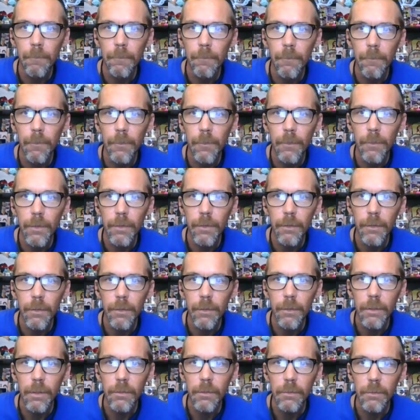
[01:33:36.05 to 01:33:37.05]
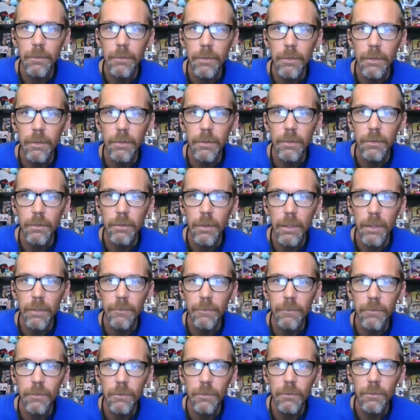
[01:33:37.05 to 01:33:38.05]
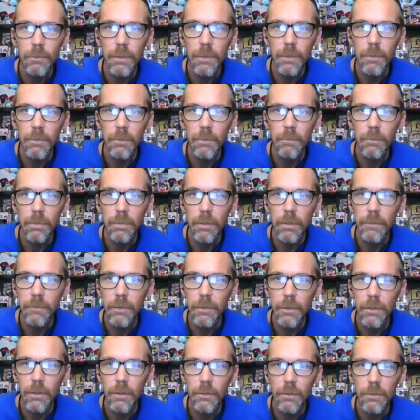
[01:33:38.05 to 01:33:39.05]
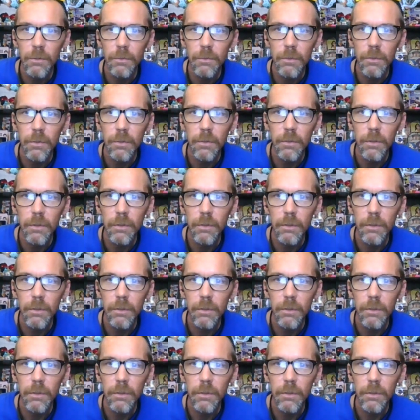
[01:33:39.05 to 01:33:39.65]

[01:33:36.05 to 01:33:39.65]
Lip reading: I think that was it. Got a few new people. Believe in Ghost was here.